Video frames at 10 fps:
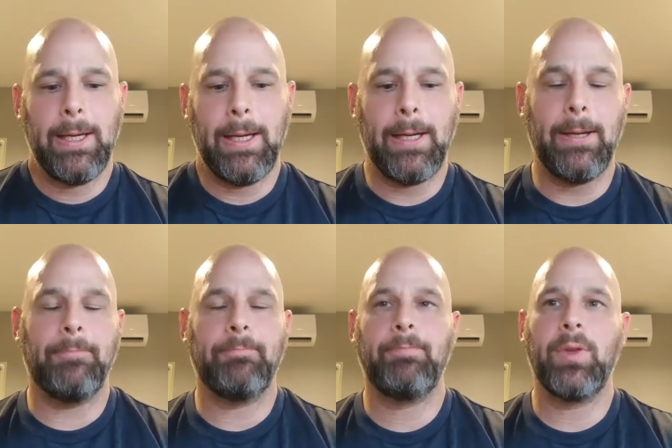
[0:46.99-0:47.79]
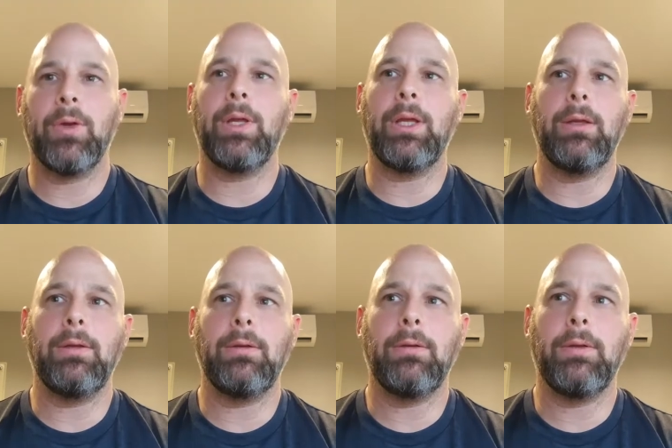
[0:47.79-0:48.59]
um, you know
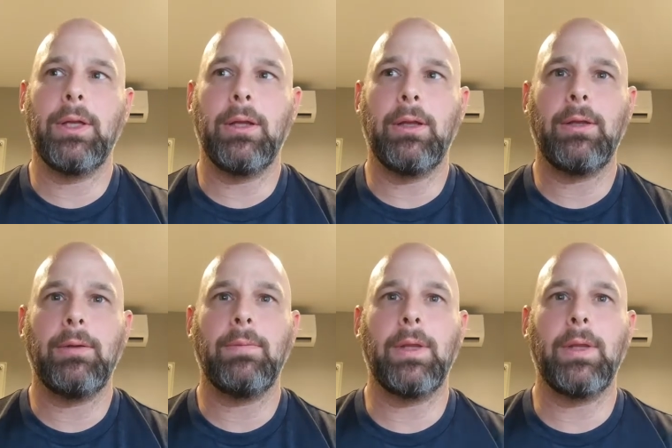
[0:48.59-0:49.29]
he he